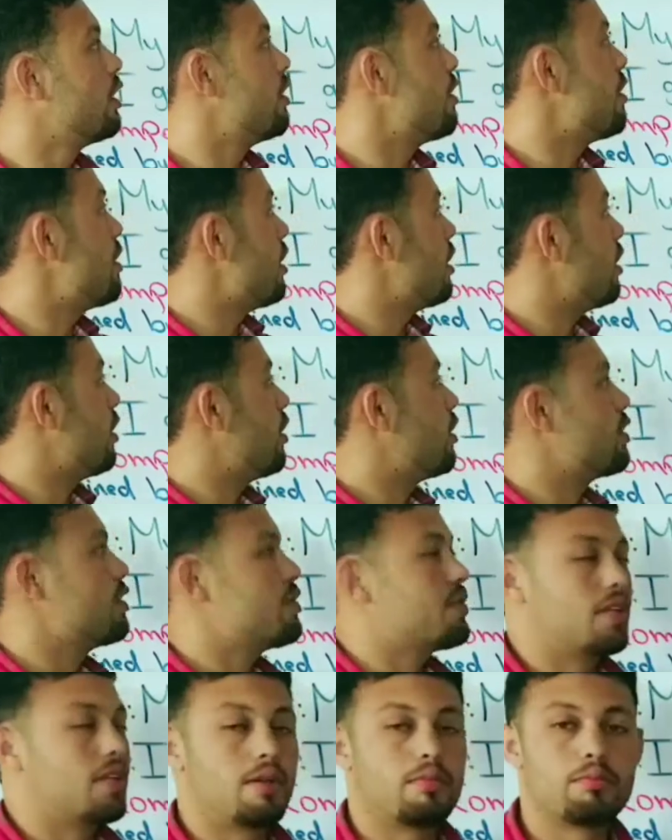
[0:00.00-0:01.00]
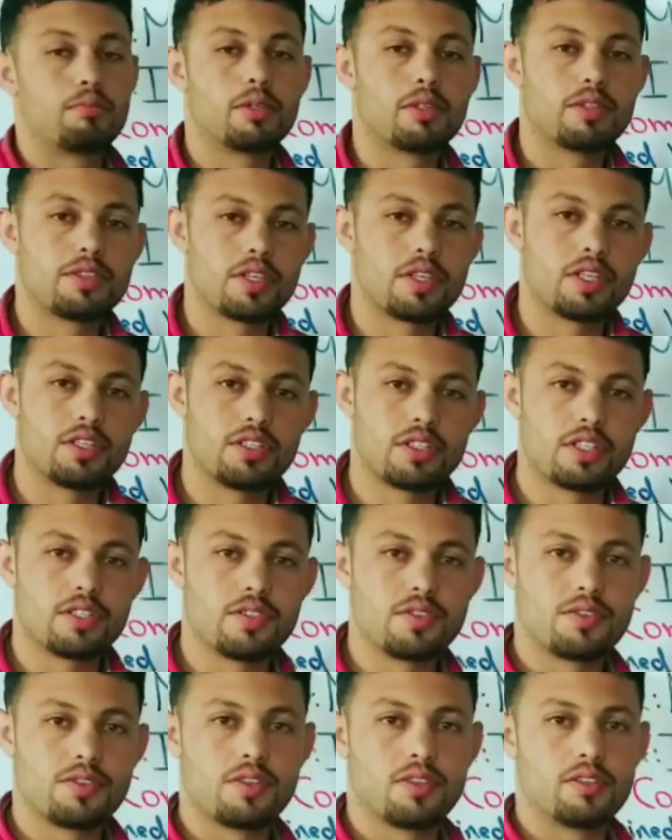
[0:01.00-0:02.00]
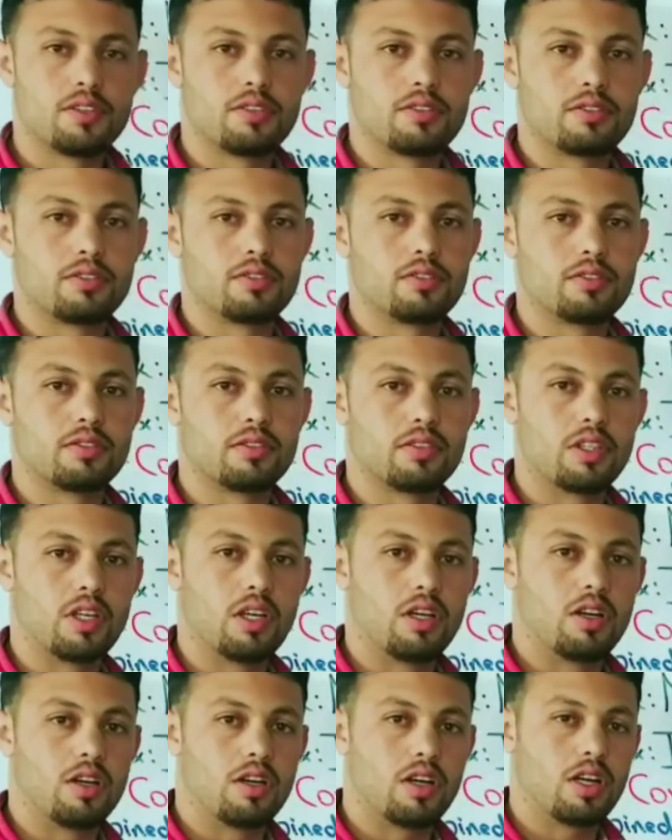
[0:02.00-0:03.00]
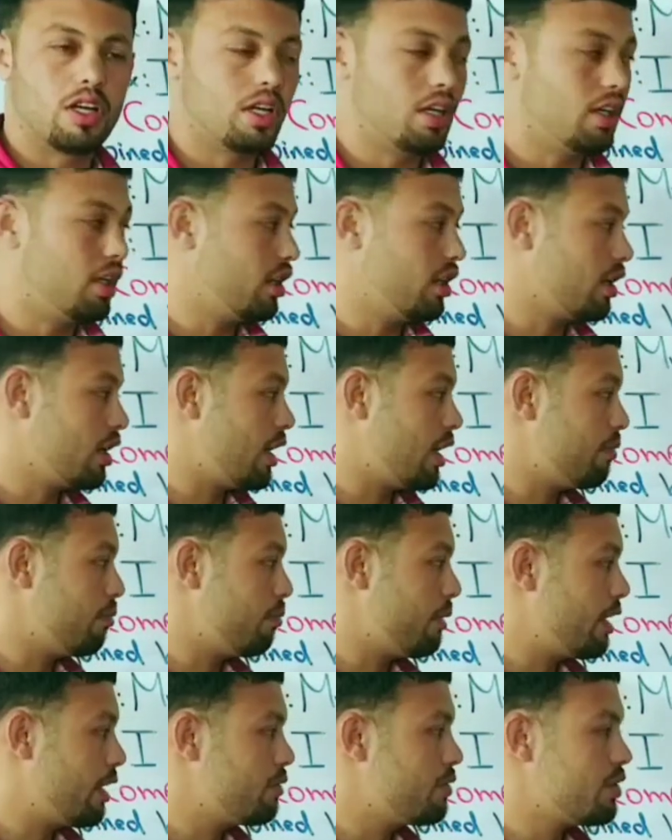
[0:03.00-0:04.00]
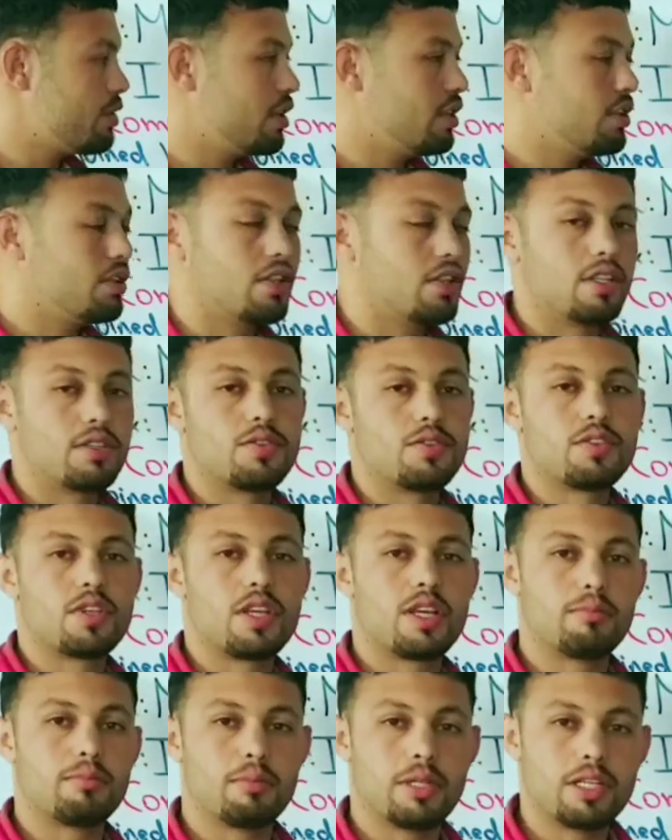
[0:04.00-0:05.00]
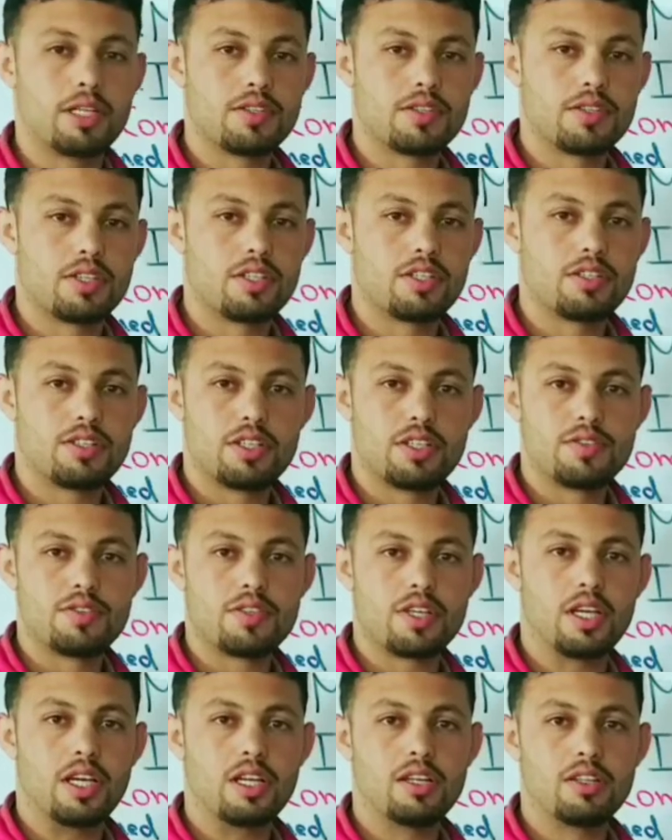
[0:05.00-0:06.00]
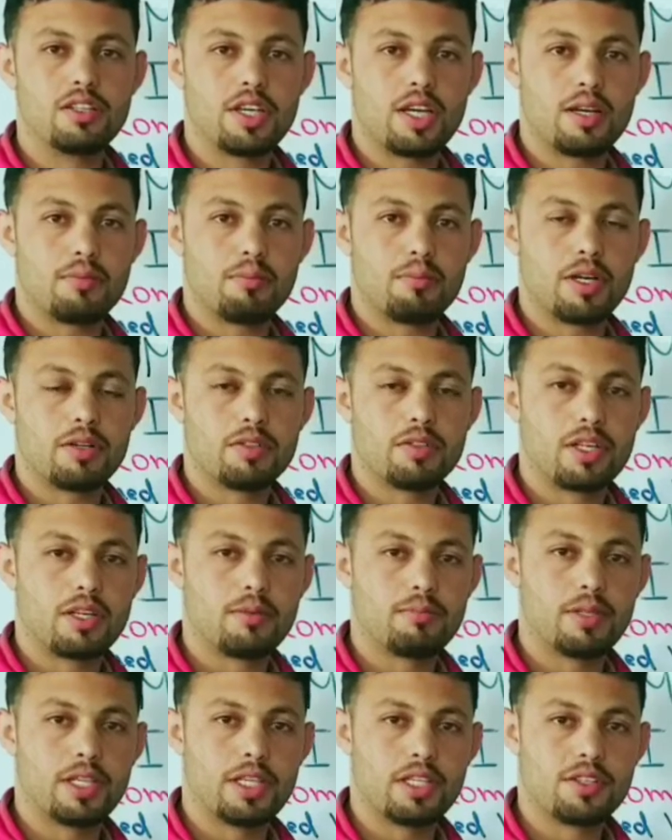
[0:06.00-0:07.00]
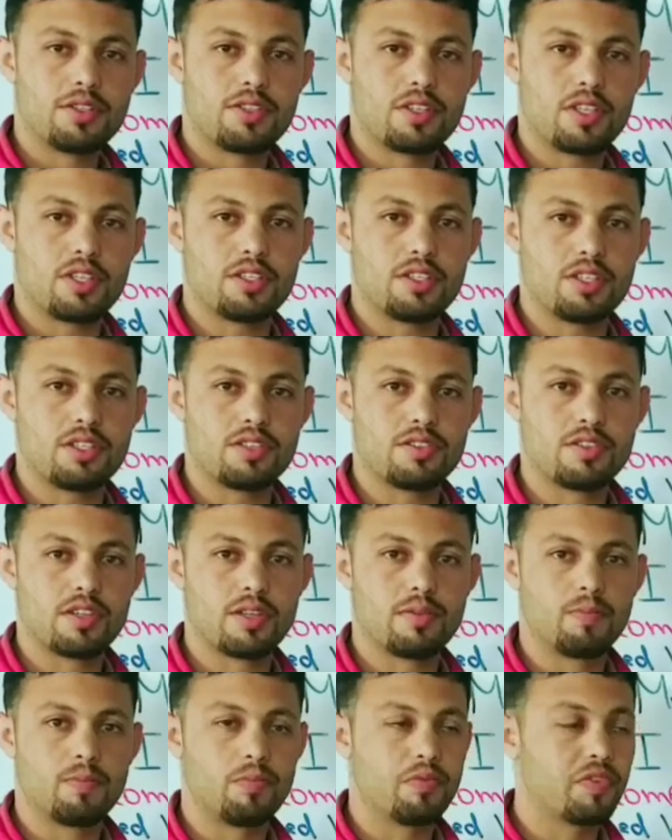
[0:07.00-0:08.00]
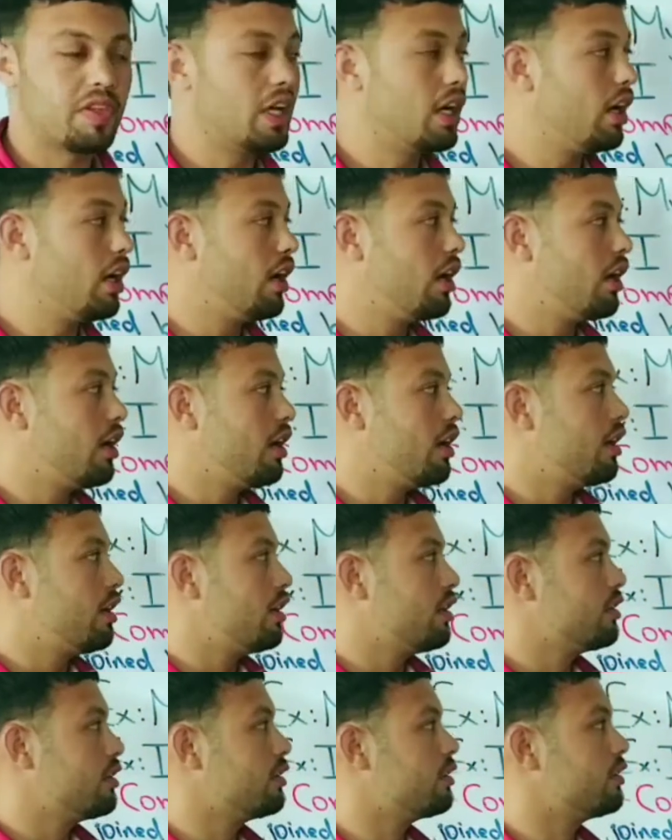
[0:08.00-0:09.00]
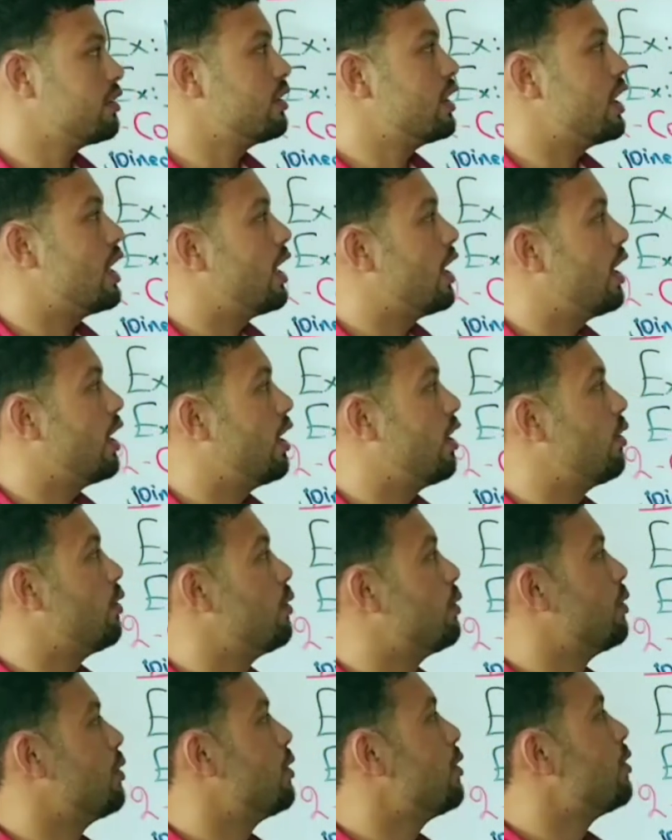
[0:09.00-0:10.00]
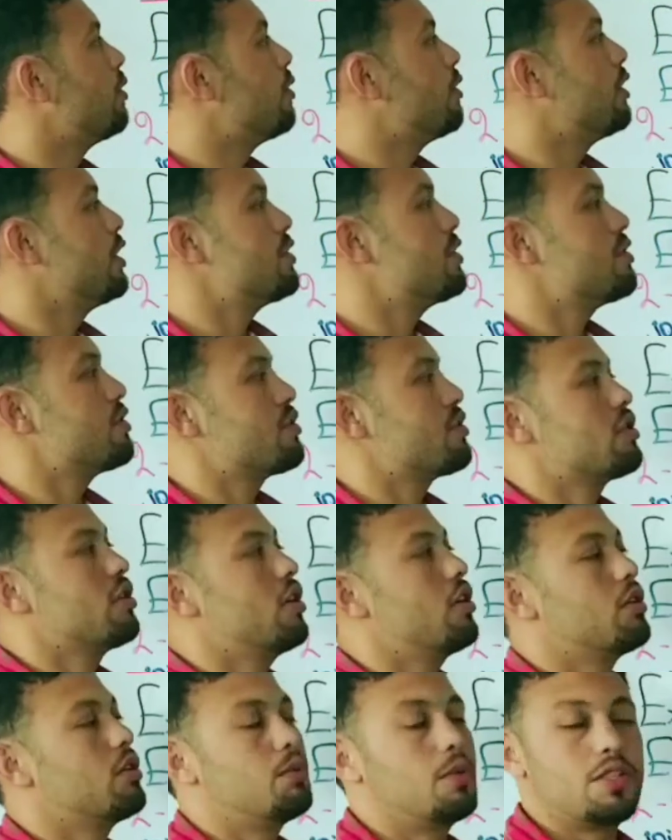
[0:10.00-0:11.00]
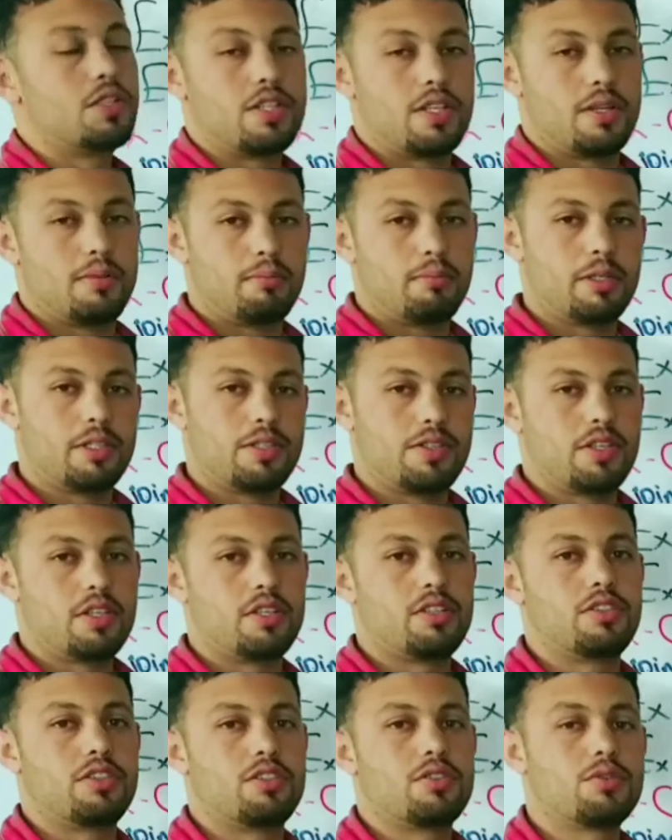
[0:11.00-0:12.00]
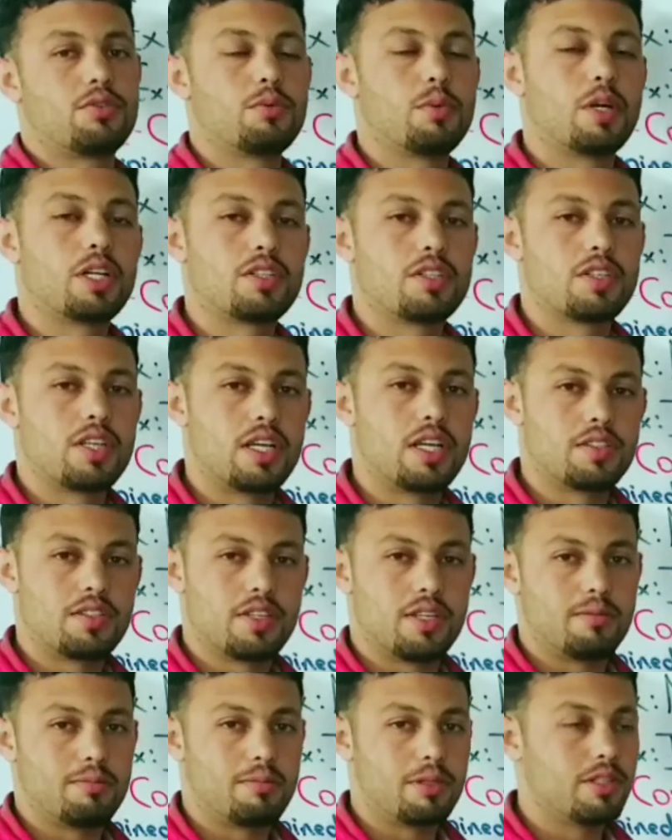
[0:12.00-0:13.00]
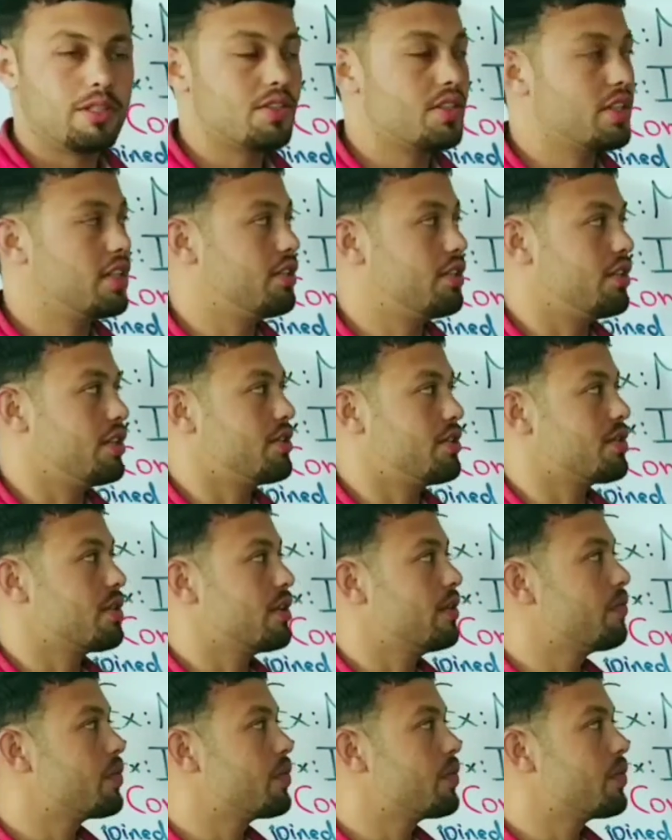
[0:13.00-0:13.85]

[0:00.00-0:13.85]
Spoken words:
They are simple sentence, compound sentence, complex sentence, and compound complex sentence. Now, let's start with simple sentence. What's a simple sentence?